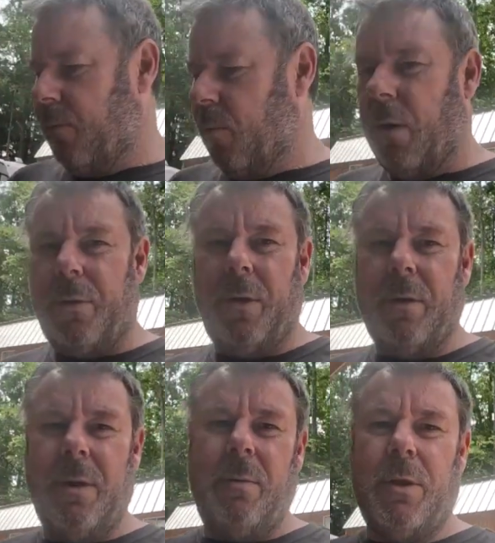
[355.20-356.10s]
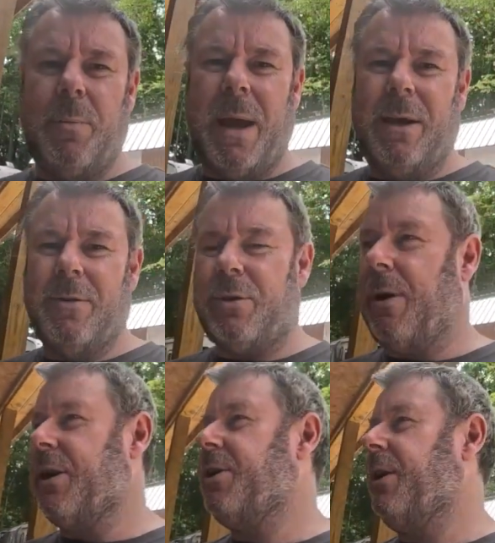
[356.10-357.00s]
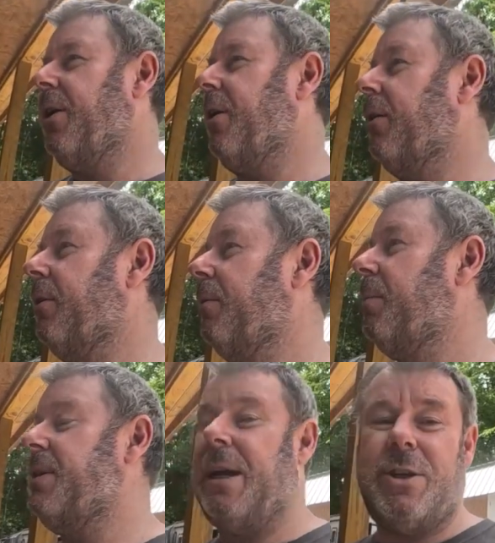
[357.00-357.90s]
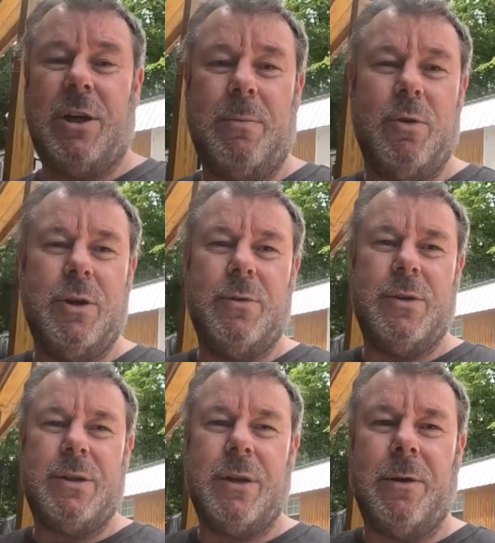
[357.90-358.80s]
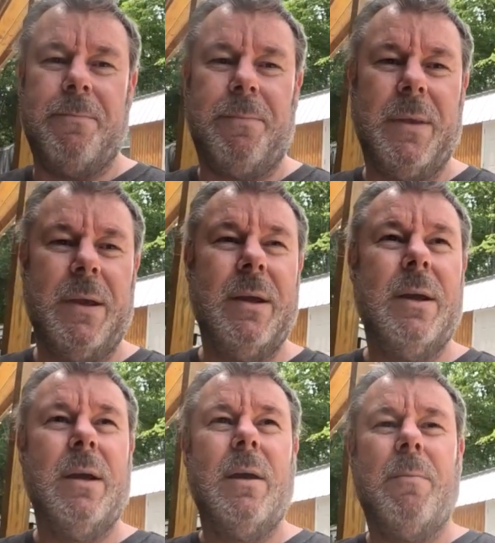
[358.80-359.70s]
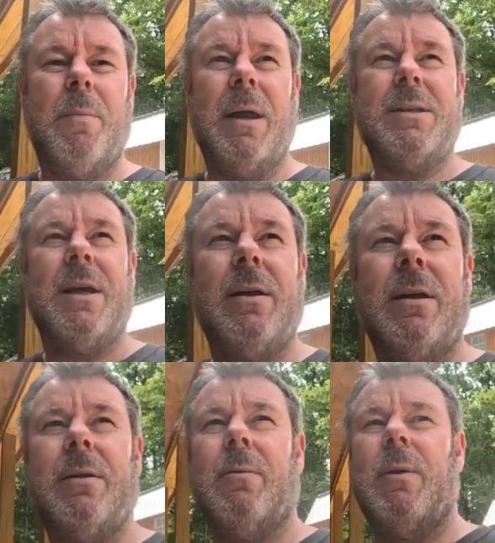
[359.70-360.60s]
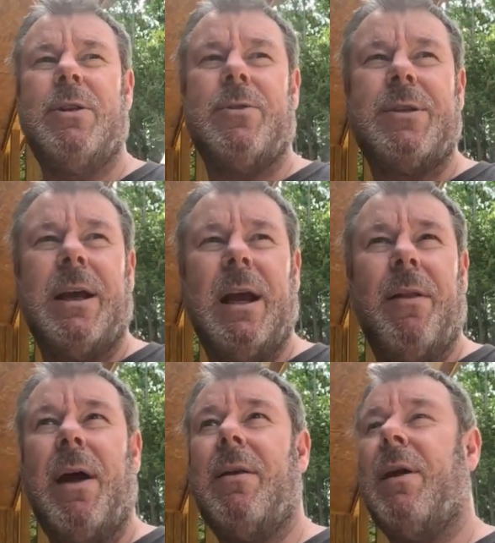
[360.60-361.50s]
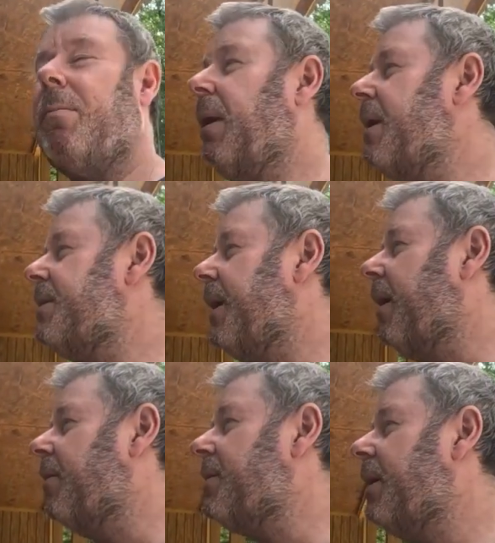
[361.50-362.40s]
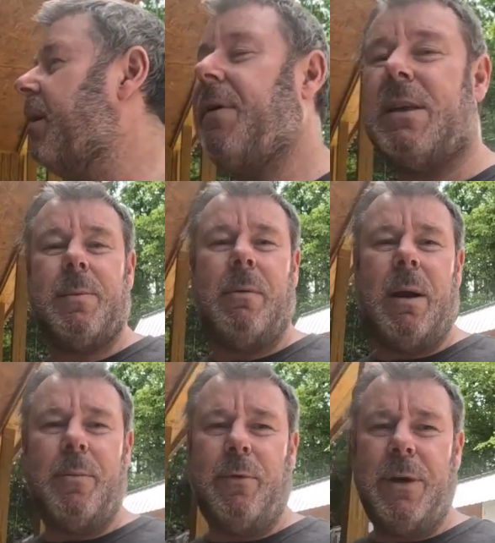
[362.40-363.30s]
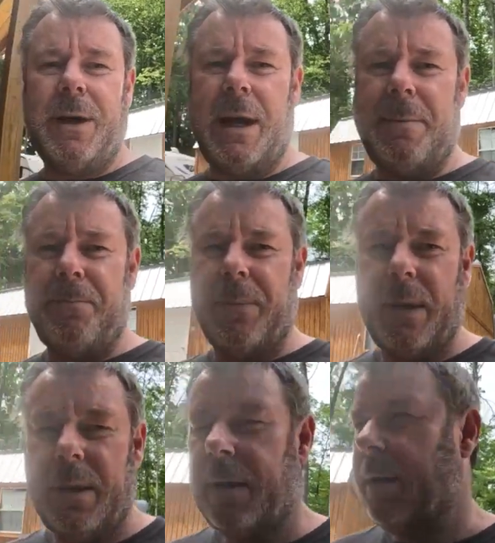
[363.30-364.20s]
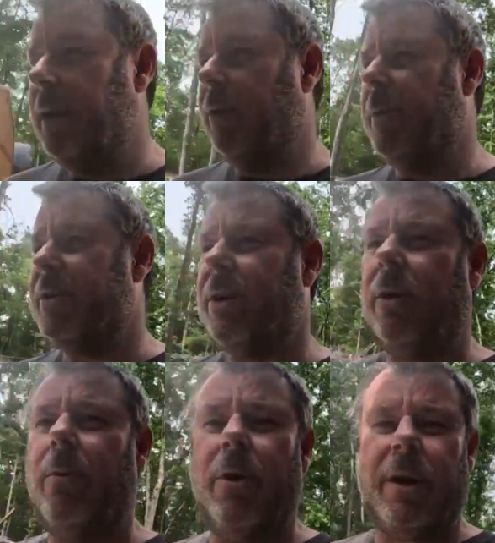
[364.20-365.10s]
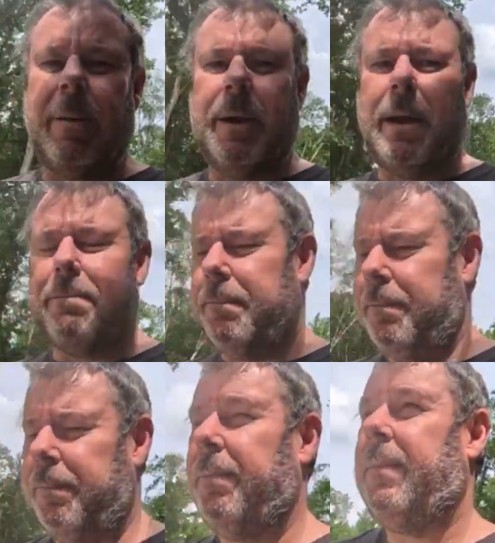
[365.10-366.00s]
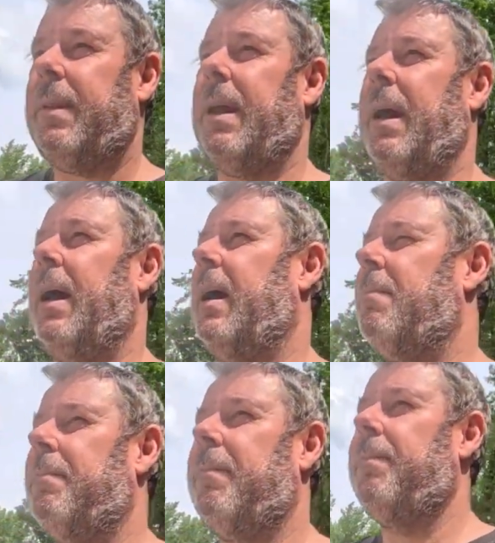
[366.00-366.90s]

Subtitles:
what the panels are actually going to potentially produce. So, but we shall see how that plays out. So my ramble for today. A bit of solar work coming up, and